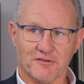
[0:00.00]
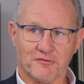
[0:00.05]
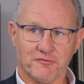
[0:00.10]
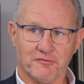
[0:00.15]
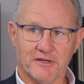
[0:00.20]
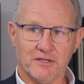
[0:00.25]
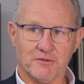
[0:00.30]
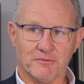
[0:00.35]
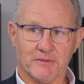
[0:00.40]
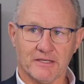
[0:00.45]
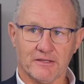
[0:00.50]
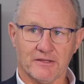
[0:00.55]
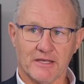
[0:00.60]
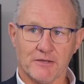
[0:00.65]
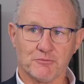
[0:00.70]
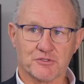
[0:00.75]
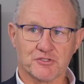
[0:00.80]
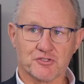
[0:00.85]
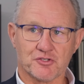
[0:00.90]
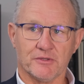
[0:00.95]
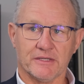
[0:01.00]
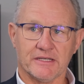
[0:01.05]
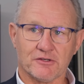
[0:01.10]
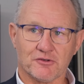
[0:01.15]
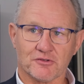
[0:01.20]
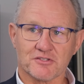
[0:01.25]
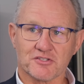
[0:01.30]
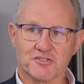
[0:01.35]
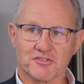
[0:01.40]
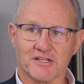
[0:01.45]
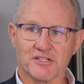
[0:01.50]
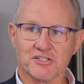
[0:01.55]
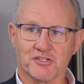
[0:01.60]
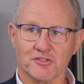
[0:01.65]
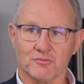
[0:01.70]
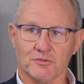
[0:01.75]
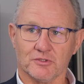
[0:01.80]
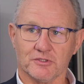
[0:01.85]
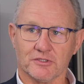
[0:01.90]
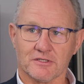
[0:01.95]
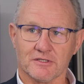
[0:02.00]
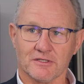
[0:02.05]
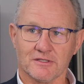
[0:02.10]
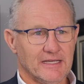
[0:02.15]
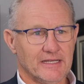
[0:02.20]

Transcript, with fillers: freeway, they were doing construction work.